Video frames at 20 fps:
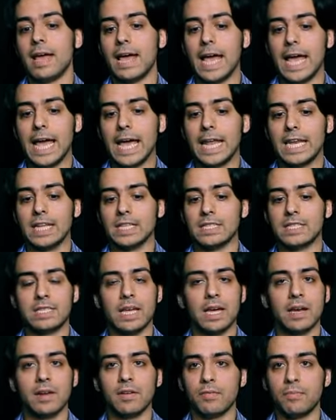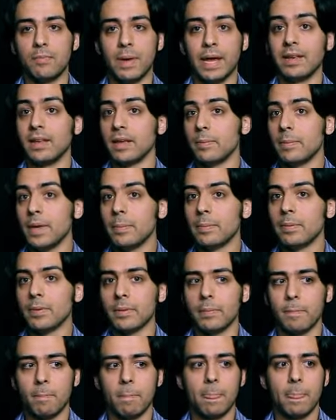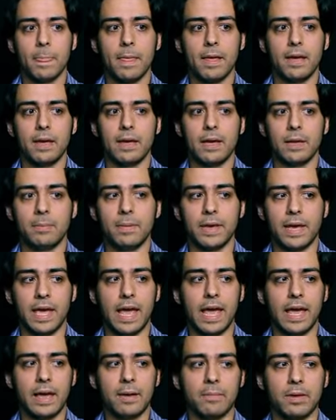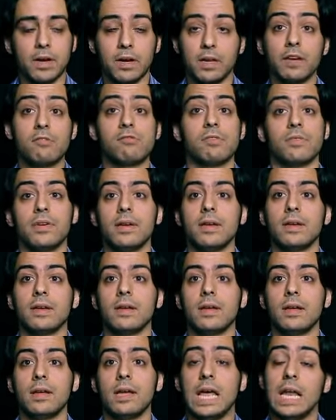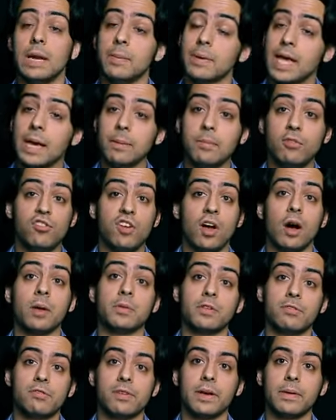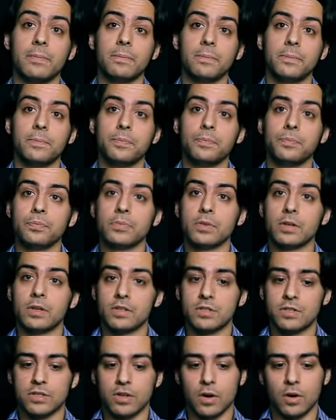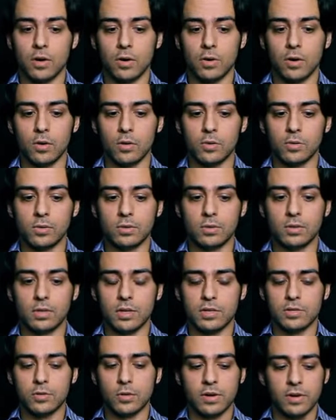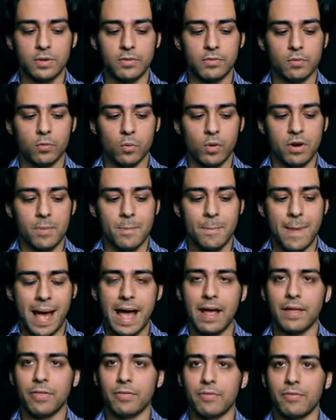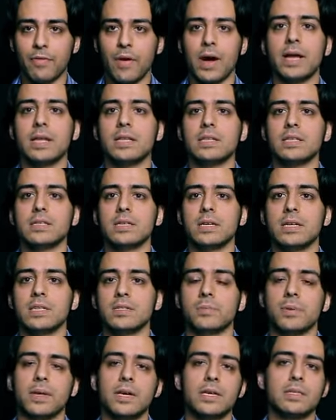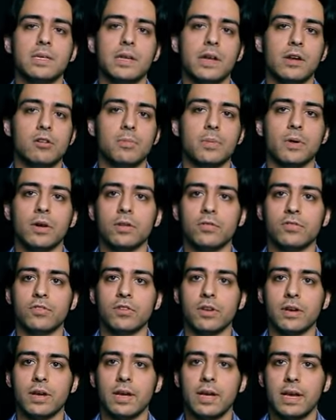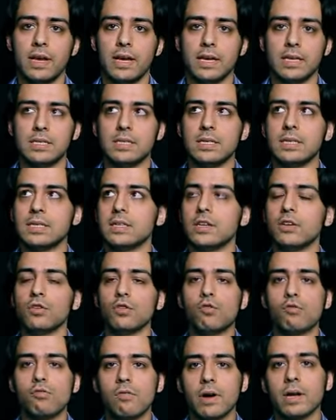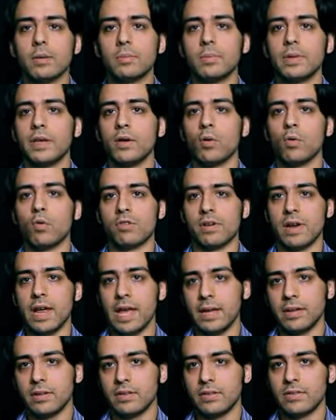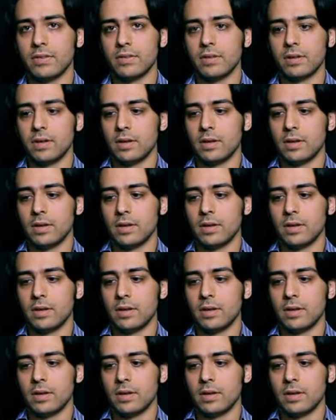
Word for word: And instead of painting people, it became calligraphy and it became geometry. So the sort of where math finds its place in Arab culture is these incredibly ornate